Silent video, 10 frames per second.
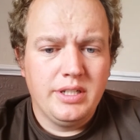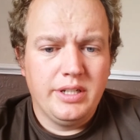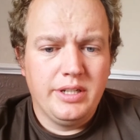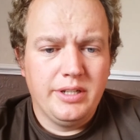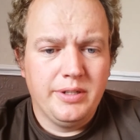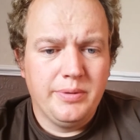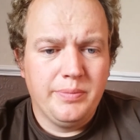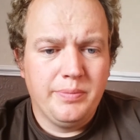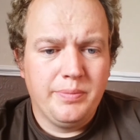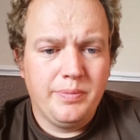
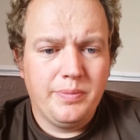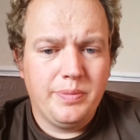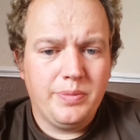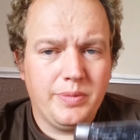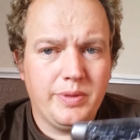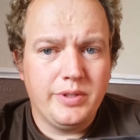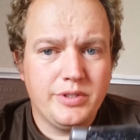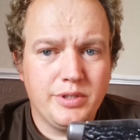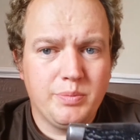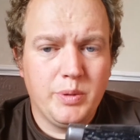and
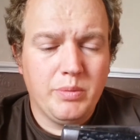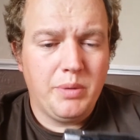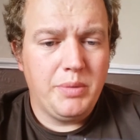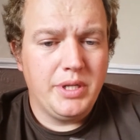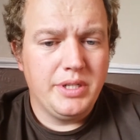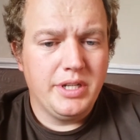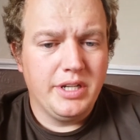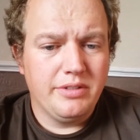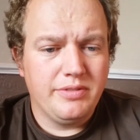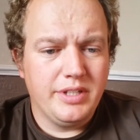this has been my main
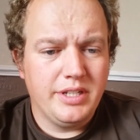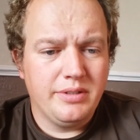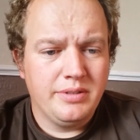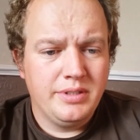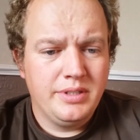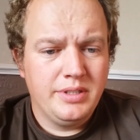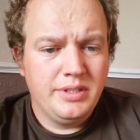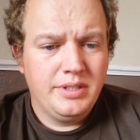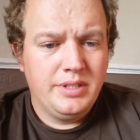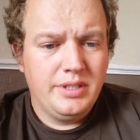knife now.
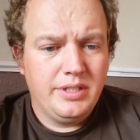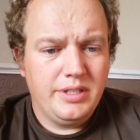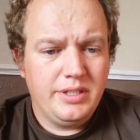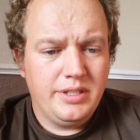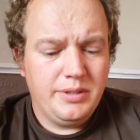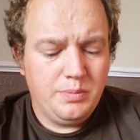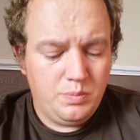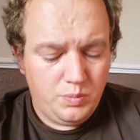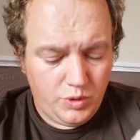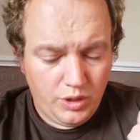
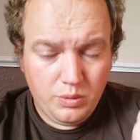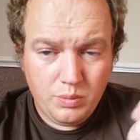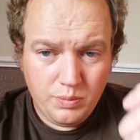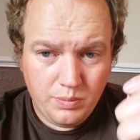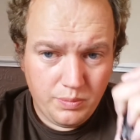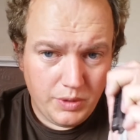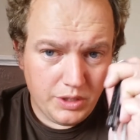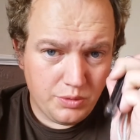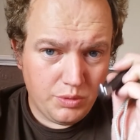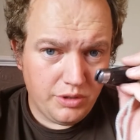So
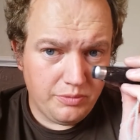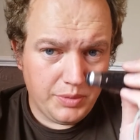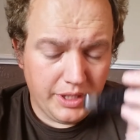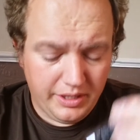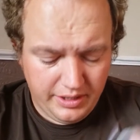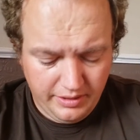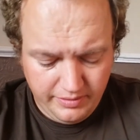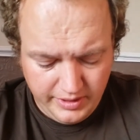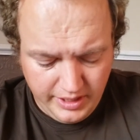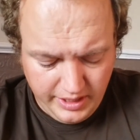that's one of my
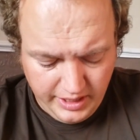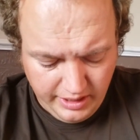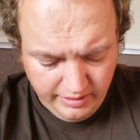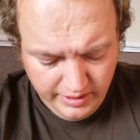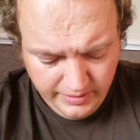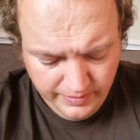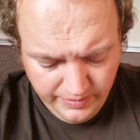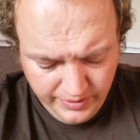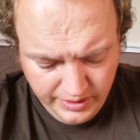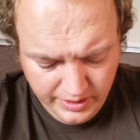everyday carry.
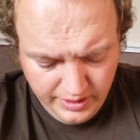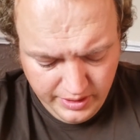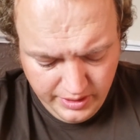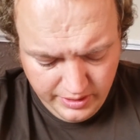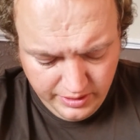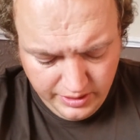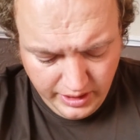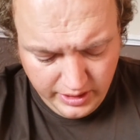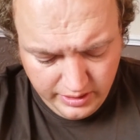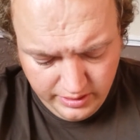The
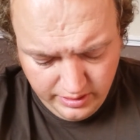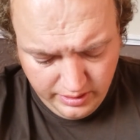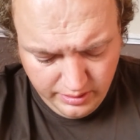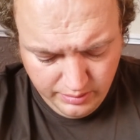second